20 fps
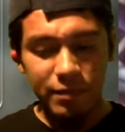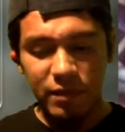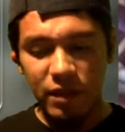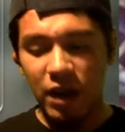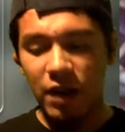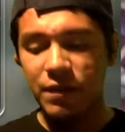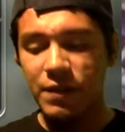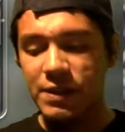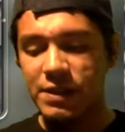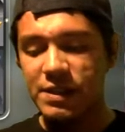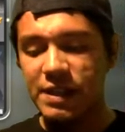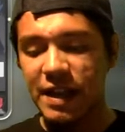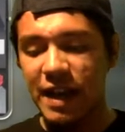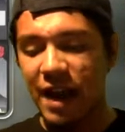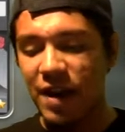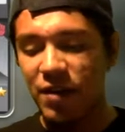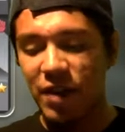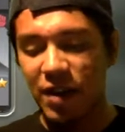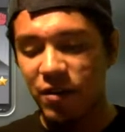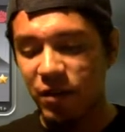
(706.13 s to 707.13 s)
obviously
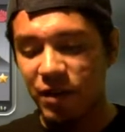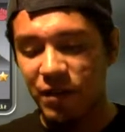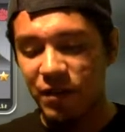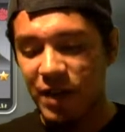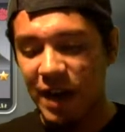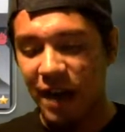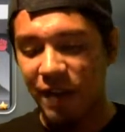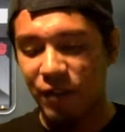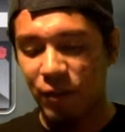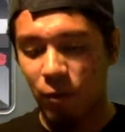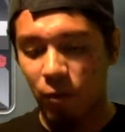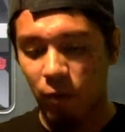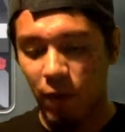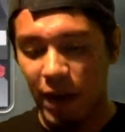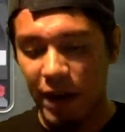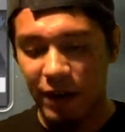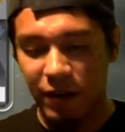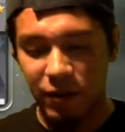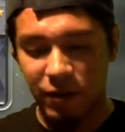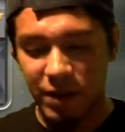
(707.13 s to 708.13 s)
I don't even have the
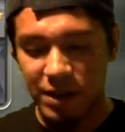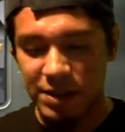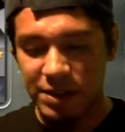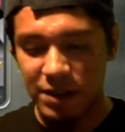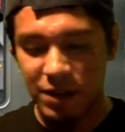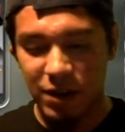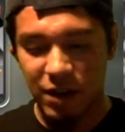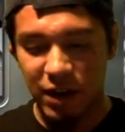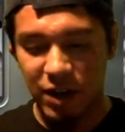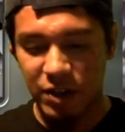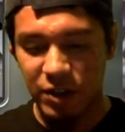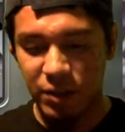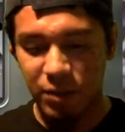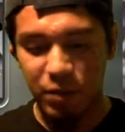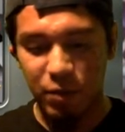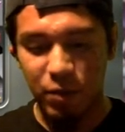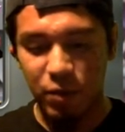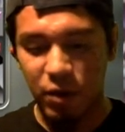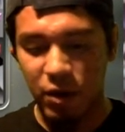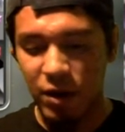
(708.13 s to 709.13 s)
right crest on her. I should
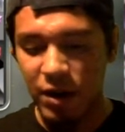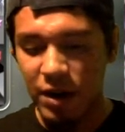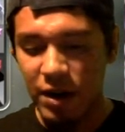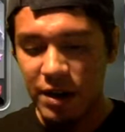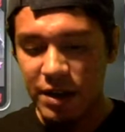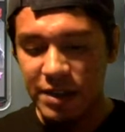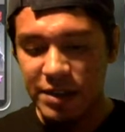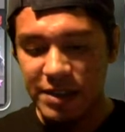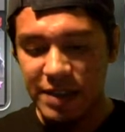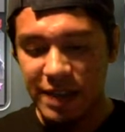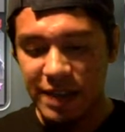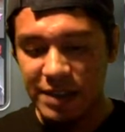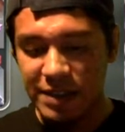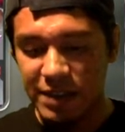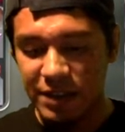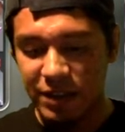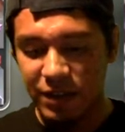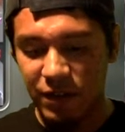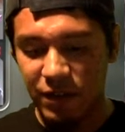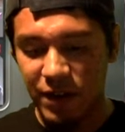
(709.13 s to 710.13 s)
put more status
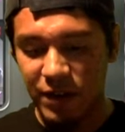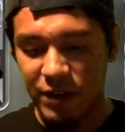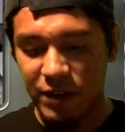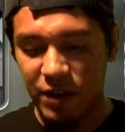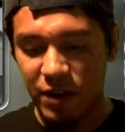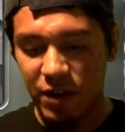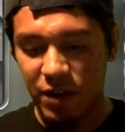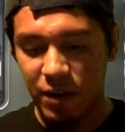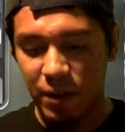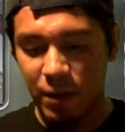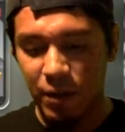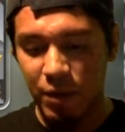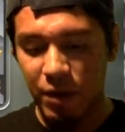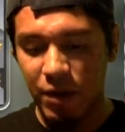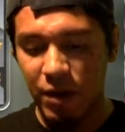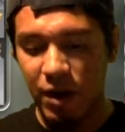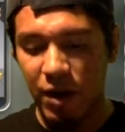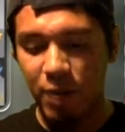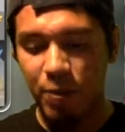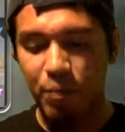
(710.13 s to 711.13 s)
activation on her. Put
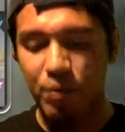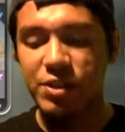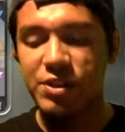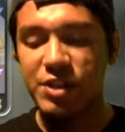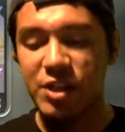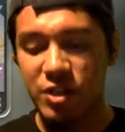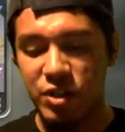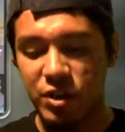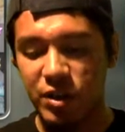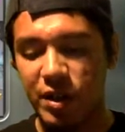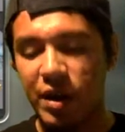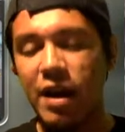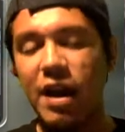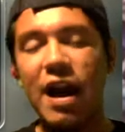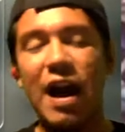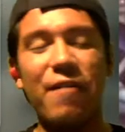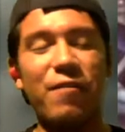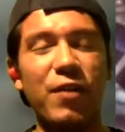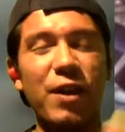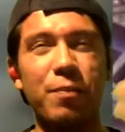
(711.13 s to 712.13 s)
her on precision.
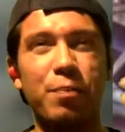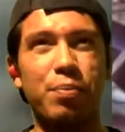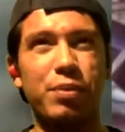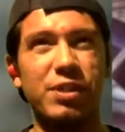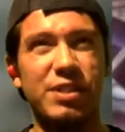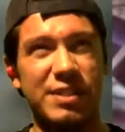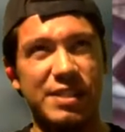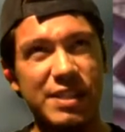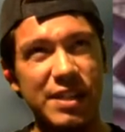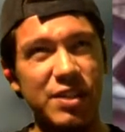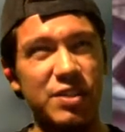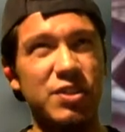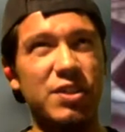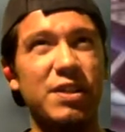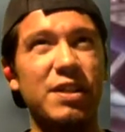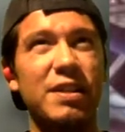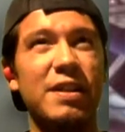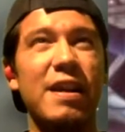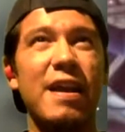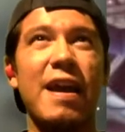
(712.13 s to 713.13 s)
I feel like
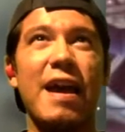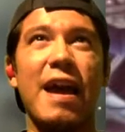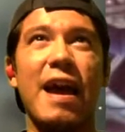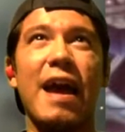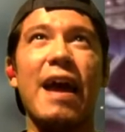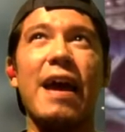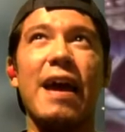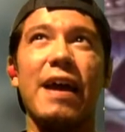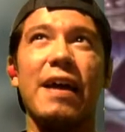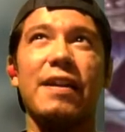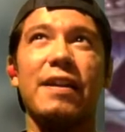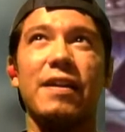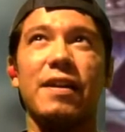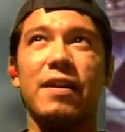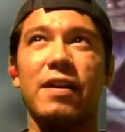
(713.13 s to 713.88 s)
precision and